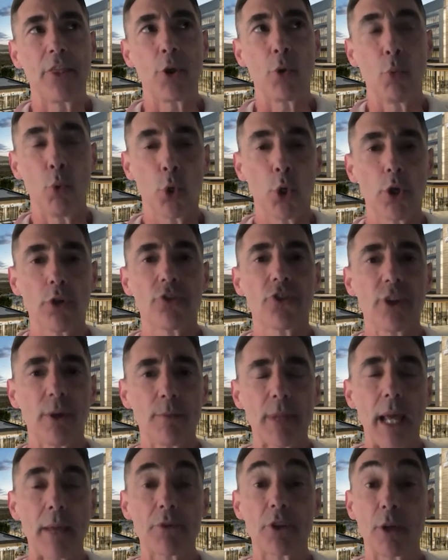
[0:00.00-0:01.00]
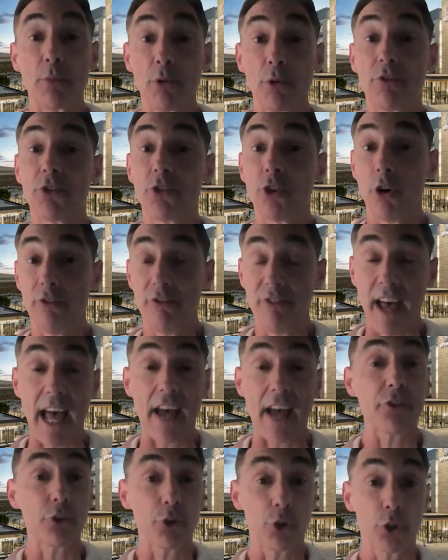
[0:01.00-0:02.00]
the world sometimes can move so
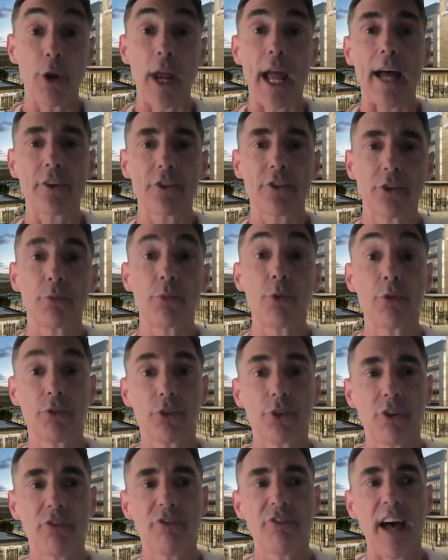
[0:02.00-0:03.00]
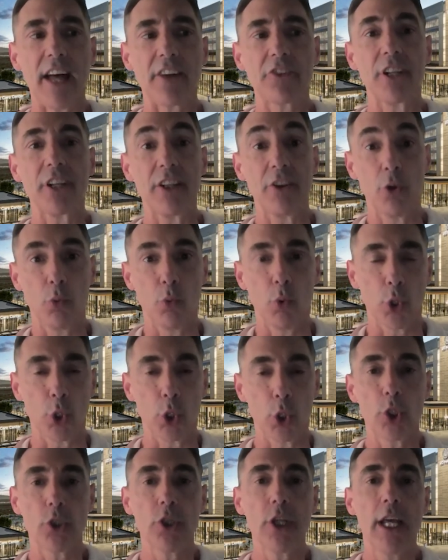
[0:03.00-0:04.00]
fast, or you're asked to move so fast in the
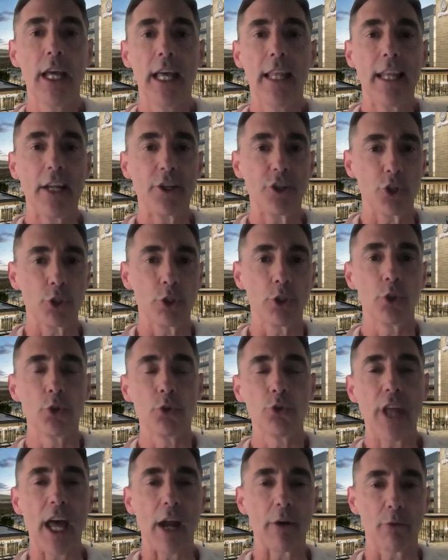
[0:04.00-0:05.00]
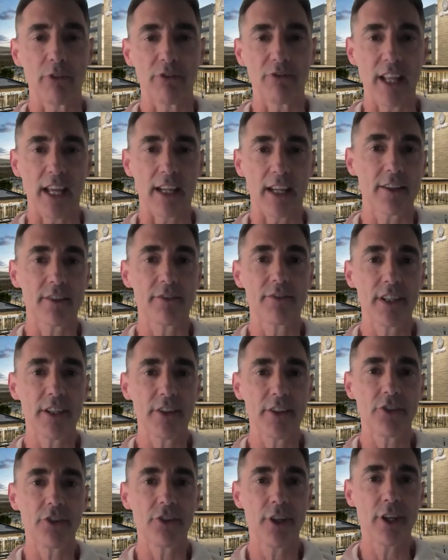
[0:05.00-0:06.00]
world that you lose that
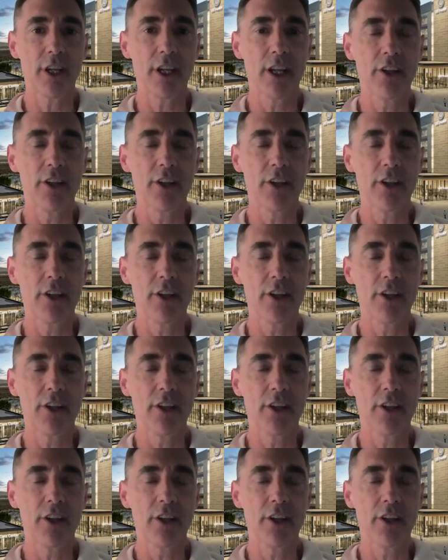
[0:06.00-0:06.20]
reflectiveness.